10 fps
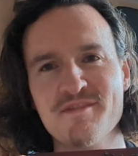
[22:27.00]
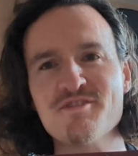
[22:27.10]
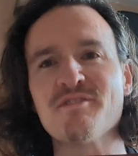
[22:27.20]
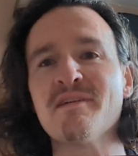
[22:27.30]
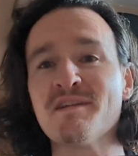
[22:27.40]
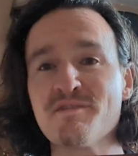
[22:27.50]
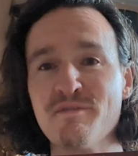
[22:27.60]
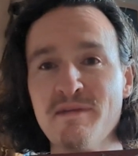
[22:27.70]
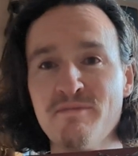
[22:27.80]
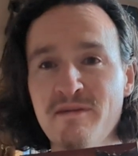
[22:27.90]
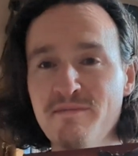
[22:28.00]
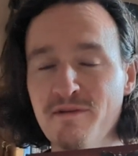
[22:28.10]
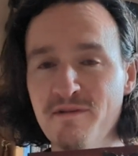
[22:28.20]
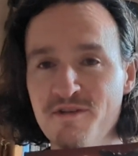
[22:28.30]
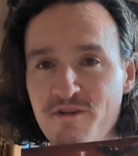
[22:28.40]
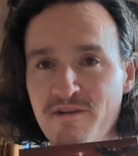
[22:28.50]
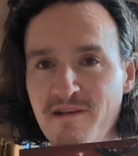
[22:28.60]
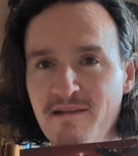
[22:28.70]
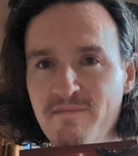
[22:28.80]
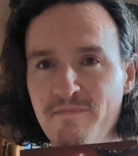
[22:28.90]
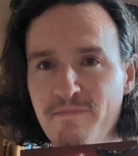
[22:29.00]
So thanks for being with me on the journey.